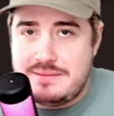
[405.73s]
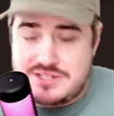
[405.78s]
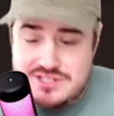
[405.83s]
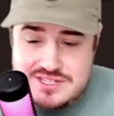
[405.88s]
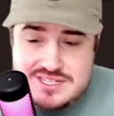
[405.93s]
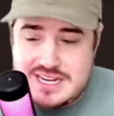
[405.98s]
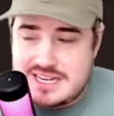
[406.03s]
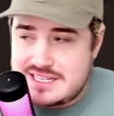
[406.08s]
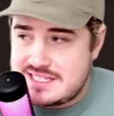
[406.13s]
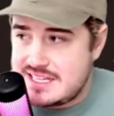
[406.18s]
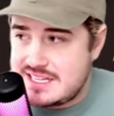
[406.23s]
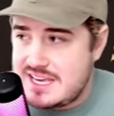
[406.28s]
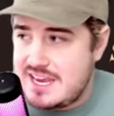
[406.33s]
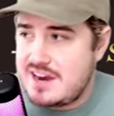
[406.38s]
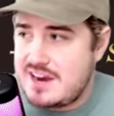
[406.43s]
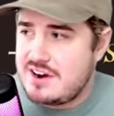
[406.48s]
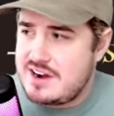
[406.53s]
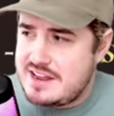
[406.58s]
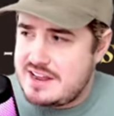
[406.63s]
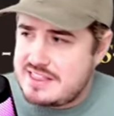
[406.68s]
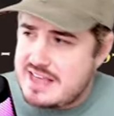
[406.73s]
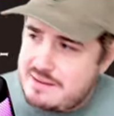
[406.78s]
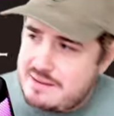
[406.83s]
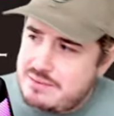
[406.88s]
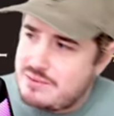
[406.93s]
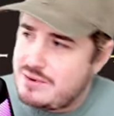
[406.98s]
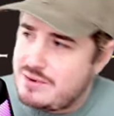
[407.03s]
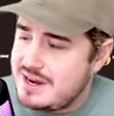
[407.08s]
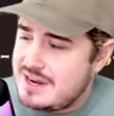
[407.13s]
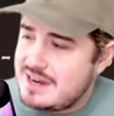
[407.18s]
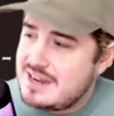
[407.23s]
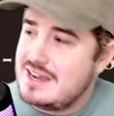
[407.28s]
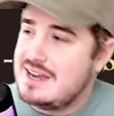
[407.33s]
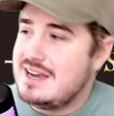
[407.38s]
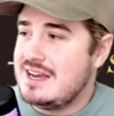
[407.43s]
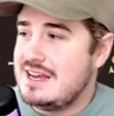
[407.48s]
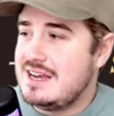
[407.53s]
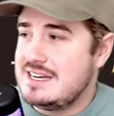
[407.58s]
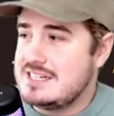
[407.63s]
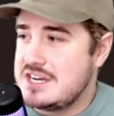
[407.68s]
It just takes the gear, and at that point,
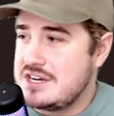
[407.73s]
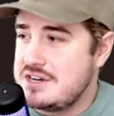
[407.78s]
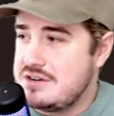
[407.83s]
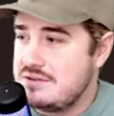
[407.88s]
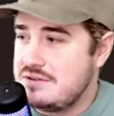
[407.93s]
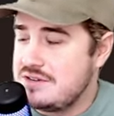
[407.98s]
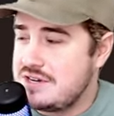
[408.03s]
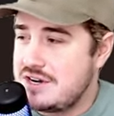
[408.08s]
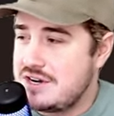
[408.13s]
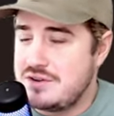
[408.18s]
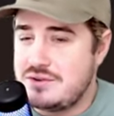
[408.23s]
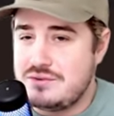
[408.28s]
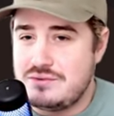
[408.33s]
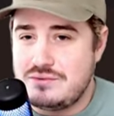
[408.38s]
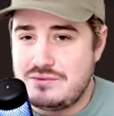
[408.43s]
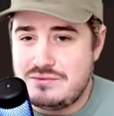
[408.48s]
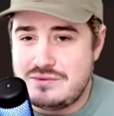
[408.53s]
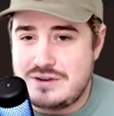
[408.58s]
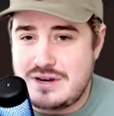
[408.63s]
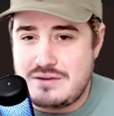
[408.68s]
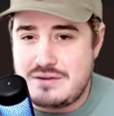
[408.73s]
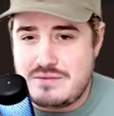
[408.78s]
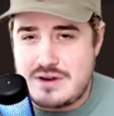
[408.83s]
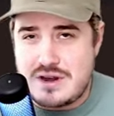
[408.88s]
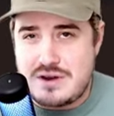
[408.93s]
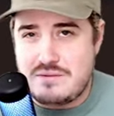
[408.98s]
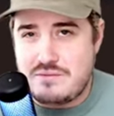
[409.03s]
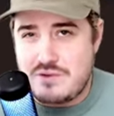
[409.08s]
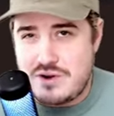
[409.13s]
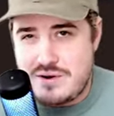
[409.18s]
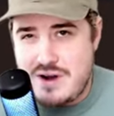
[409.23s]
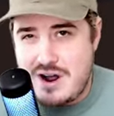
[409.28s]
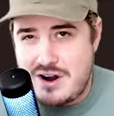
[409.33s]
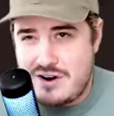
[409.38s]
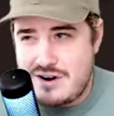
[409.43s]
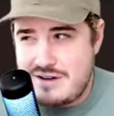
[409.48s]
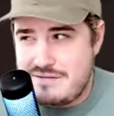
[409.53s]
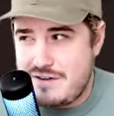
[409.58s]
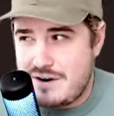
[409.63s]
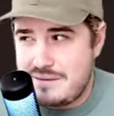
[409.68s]
did you did you did, did you were you not
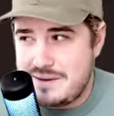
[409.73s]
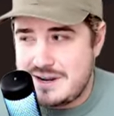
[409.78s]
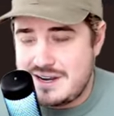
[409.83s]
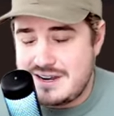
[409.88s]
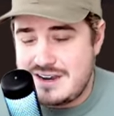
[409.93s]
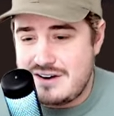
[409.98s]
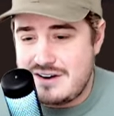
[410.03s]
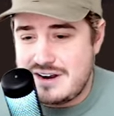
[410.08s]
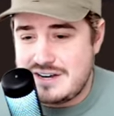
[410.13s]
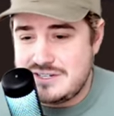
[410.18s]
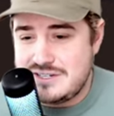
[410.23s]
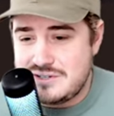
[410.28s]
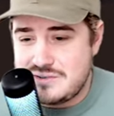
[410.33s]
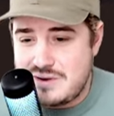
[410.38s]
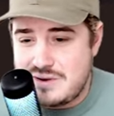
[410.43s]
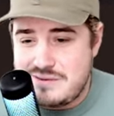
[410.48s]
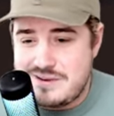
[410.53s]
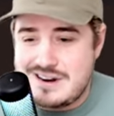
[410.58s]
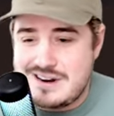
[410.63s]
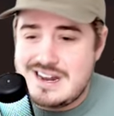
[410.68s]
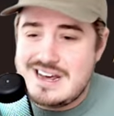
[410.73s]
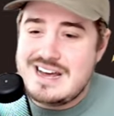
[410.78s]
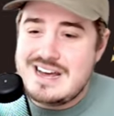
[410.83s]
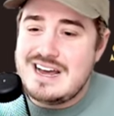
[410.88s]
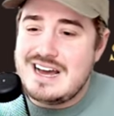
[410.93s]
already farming Gear Aid two twenty-one?